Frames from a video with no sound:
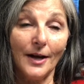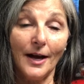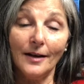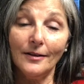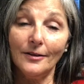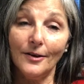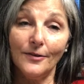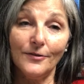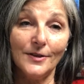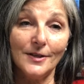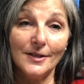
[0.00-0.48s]
I
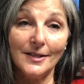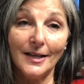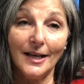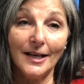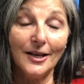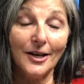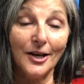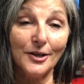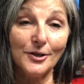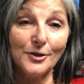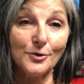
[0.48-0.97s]
love the
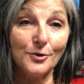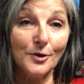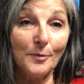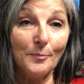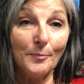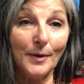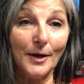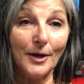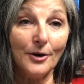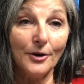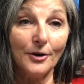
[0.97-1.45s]
Zaycon shrimp
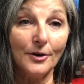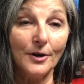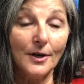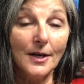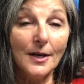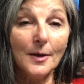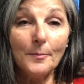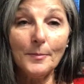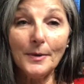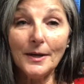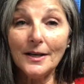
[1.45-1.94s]
better
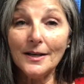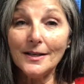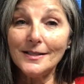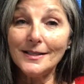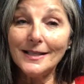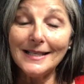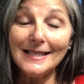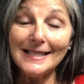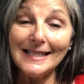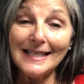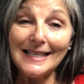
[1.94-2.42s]
because
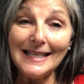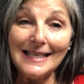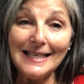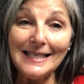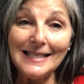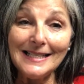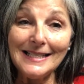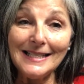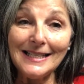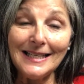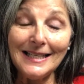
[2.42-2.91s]
it's
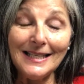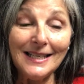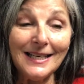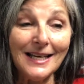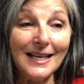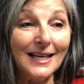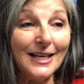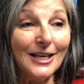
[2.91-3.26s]
easy.